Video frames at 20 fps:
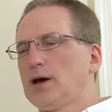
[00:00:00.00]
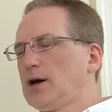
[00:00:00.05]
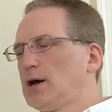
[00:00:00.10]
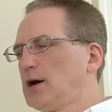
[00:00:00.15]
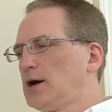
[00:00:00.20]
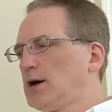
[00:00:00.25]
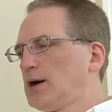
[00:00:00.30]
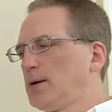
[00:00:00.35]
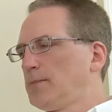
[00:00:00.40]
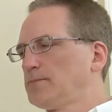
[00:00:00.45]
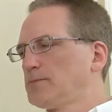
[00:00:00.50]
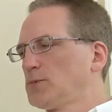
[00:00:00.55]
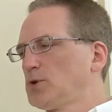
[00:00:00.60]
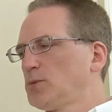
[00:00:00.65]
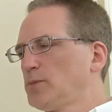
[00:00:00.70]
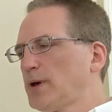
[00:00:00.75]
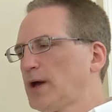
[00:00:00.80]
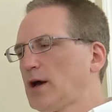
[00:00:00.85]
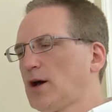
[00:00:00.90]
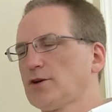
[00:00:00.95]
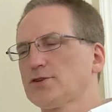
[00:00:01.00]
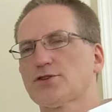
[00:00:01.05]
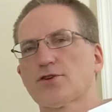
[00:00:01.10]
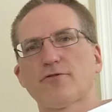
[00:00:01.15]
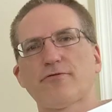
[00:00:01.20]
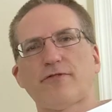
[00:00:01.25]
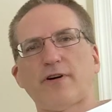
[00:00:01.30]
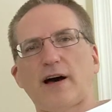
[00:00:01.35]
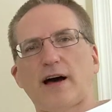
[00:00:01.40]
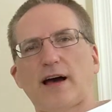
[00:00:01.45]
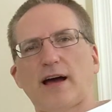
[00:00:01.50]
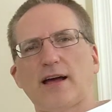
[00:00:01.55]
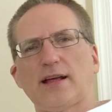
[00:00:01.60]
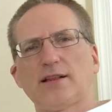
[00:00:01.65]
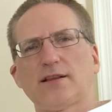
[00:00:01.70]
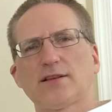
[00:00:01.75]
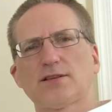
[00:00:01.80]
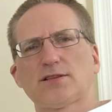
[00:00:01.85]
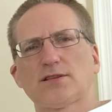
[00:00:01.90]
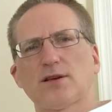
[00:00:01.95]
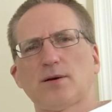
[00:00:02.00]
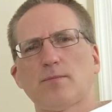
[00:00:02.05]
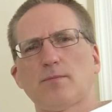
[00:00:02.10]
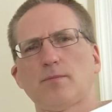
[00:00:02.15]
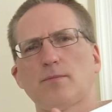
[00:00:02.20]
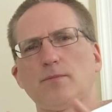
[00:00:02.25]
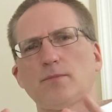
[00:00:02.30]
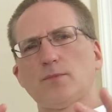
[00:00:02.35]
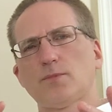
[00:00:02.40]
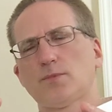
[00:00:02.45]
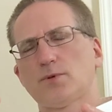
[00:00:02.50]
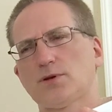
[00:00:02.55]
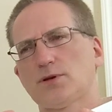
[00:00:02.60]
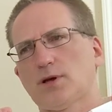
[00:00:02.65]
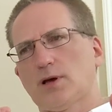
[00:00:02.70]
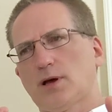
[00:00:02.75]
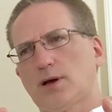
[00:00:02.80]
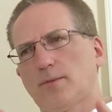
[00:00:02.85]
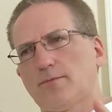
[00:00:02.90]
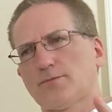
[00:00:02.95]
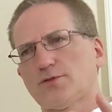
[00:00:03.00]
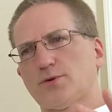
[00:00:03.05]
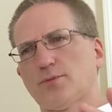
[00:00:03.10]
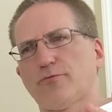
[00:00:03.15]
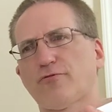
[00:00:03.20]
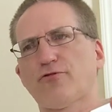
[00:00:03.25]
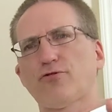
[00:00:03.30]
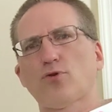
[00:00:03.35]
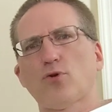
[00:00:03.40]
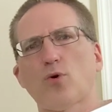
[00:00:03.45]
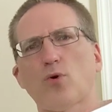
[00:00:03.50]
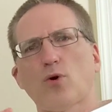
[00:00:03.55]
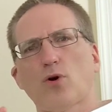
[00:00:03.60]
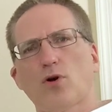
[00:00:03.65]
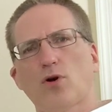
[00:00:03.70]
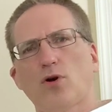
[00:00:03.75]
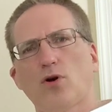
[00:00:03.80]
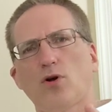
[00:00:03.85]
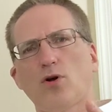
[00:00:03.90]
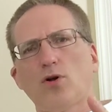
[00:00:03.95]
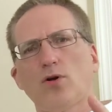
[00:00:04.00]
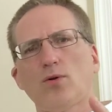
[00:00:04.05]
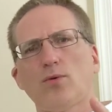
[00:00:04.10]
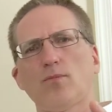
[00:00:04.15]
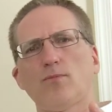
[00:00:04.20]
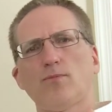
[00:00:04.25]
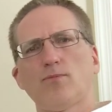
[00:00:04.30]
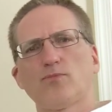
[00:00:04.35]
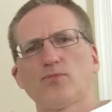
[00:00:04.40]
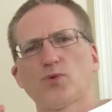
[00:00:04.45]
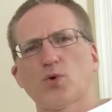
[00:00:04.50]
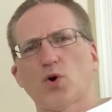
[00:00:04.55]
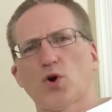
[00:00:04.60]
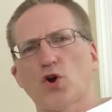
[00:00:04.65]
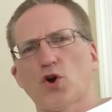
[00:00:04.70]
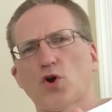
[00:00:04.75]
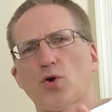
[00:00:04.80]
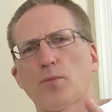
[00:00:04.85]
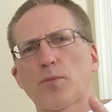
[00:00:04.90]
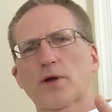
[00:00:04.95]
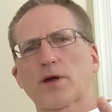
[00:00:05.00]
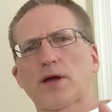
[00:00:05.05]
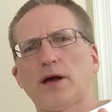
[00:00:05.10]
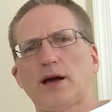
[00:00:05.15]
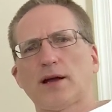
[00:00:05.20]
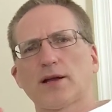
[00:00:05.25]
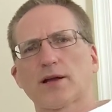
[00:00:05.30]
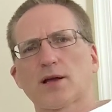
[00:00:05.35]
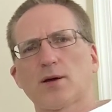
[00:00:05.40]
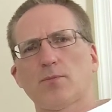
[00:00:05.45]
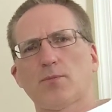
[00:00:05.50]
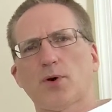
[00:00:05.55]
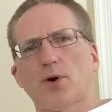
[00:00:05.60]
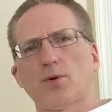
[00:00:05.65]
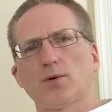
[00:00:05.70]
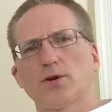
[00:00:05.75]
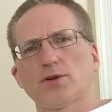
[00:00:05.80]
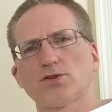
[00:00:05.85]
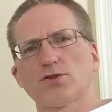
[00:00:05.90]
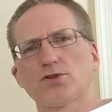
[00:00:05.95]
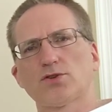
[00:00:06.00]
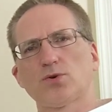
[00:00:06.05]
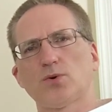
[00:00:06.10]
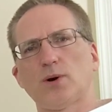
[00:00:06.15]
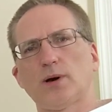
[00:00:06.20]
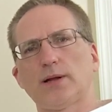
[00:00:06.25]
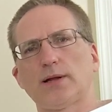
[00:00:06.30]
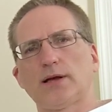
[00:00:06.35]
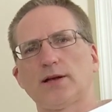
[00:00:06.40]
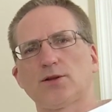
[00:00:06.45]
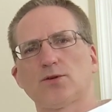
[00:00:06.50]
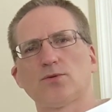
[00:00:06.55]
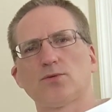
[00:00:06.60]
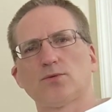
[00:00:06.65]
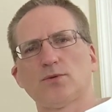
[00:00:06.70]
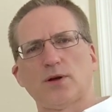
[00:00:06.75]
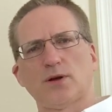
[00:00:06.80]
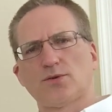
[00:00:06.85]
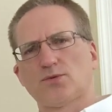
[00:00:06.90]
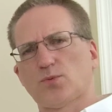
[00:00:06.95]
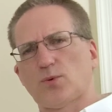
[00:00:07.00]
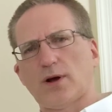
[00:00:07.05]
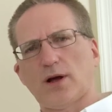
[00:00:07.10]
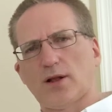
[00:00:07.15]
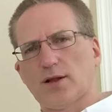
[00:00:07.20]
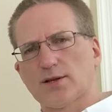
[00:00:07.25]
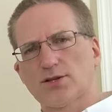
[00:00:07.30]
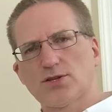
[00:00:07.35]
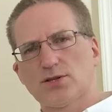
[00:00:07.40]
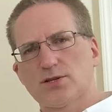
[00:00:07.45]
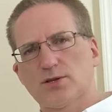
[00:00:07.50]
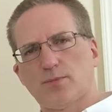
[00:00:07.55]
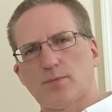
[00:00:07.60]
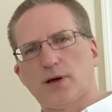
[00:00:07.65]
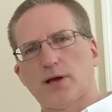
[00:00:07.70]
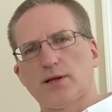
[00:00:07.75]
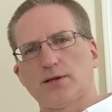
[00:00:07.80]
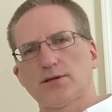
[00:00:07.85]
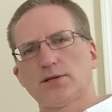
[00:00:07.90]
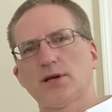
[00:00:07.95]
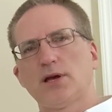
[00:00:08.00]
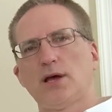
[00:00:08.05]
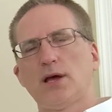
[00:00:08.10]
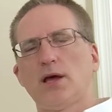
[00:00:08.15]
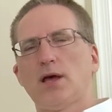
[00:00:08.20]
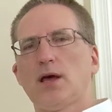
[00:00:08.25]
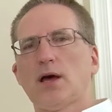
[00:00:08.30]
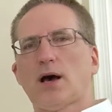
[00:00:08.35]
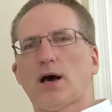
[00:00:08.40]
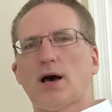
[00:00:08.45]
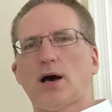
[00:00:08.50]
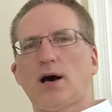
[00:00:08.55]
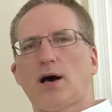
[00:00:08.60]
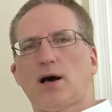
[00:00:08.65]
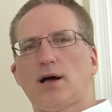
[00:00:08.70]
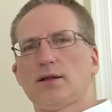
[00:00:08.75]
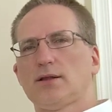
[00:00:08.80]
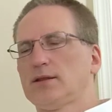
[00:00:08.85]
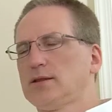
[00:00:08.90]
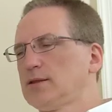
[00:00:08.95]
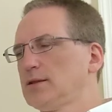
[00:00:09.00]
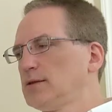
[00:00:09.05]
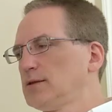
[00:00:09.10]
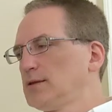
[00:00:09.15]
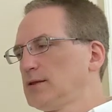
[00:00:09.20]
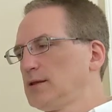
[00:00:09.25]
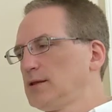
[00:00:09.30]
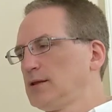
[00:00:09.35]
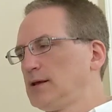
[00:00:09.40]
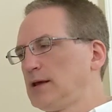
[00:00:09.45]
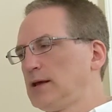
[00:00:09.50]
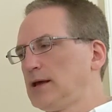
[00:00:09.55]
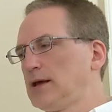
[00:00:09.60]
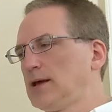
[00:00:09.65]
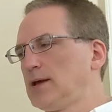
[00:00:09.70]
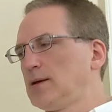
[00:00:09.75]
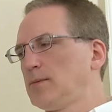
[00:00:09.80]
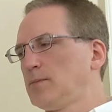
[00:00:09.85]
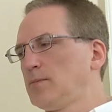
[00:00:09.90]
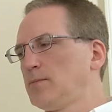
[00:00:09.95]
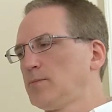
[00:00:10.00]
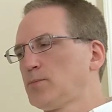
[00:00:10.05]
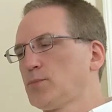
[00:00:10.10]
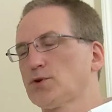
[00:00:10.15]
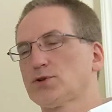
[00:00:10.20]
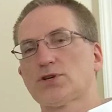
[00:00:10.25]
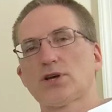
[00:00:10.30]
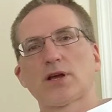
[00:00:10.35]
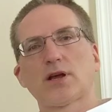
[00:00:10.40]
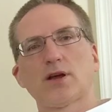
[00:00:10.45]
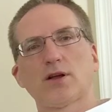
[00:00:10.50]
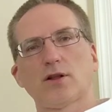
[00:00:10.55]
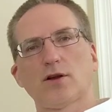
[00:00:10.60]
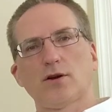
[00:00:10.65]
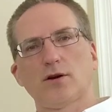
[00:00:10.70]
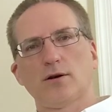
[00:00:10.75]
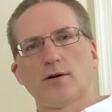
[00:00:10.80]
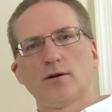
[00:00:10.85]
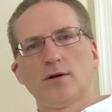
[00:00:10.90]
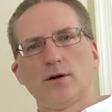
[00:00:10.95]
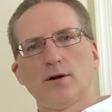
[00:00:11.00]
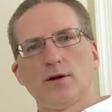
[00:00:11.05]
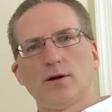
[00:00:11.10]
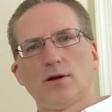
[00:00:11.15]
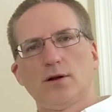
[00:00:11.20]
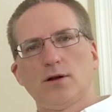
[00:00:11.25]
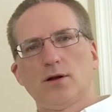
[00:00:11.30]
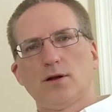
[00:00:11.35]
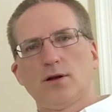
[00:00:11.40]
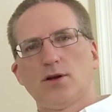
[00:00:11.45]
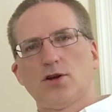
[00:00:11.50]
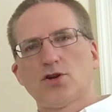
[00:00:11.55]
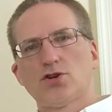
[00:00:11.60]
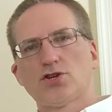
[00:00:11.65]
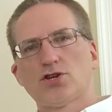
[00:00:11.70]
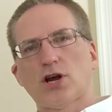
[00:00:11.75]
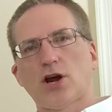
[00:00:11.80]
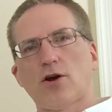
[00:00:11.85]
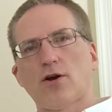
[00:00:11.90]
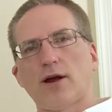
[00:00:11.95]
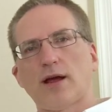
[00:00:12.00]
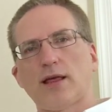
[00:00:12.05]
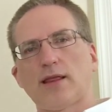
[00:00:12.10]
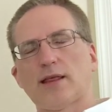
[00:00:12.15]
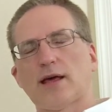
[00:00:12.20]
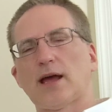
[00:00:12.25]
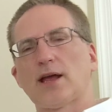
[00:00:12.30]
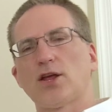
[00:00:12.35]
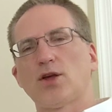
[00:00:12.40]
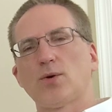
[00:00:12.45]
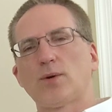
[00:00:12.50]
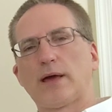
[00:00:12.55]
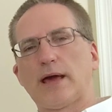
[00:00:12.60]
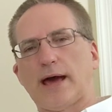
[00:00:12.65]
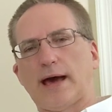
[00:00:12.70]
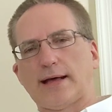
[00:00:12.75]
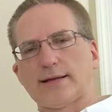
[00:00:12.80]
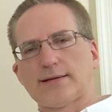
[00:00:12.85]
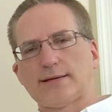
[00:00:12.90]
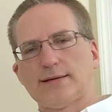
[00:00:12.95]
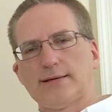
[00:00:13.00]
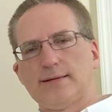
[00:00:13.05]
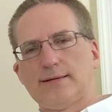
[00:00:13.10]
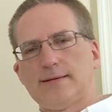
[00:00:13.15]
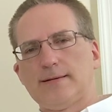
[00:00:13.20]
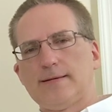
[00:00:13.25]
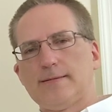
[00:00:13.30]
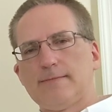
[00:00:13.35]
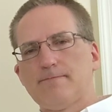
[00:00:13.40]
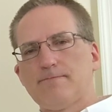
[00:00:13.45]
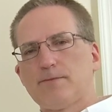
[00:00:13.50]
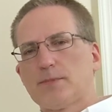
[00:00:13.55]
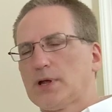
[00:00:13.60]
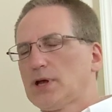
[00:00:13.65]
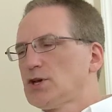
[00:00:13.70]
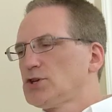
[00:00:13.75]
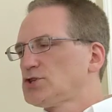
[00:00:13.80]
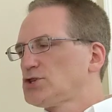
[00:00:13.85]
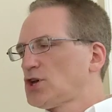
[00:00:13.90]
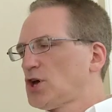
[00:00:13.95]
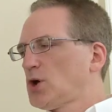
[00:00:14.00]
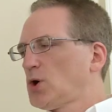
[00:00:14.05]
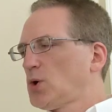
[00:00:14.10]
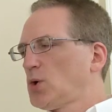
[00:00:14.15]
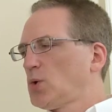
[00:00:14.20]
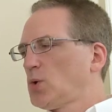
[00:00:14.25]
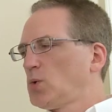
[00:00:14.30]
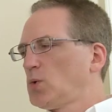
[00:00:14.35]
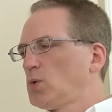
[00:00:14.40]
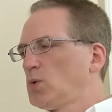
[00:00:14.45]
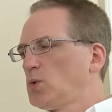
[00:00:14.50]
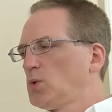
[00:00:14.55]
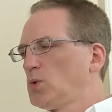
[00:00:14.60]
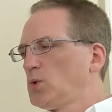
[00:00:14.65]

Um, you may also find some, uh, some floral herb kind of components to it. it as well. It just depends on the particular sherry that you get. So,